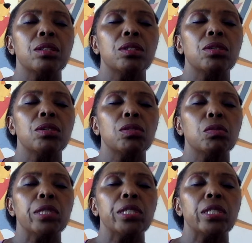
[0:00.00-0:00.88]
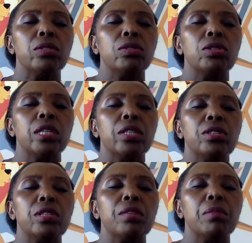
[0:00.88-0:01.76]
not wishing to change
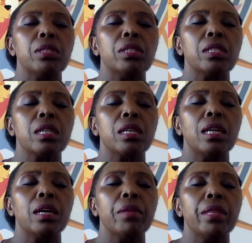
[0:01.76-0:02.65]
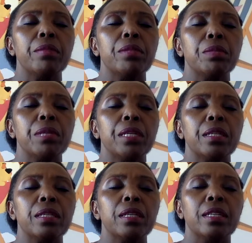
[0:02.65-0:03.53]
them, but just allowing them to be
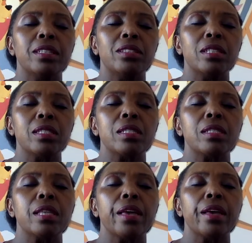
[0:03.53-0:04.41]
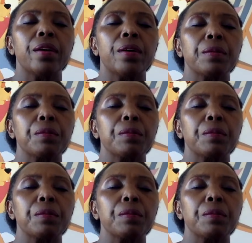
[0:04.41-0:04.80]
just as they are.